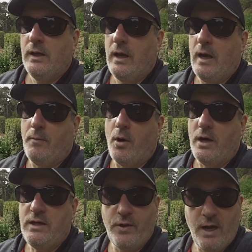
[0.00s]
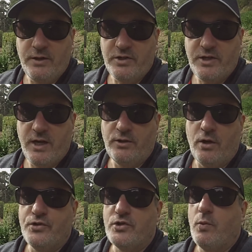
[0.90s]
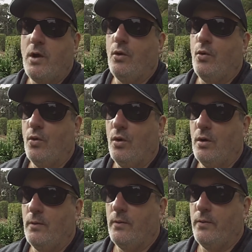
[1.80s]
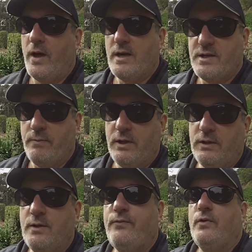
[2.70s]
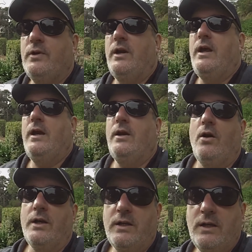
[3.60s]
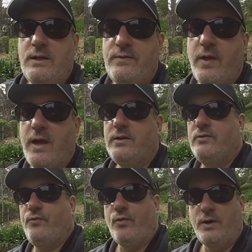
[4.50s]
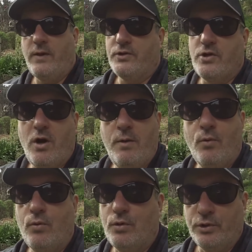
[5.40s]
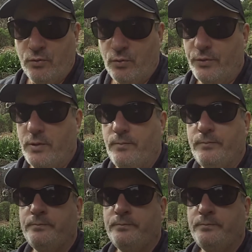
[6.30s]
I either understand those as well or they're something different, and I can leave that for another time or ignore them.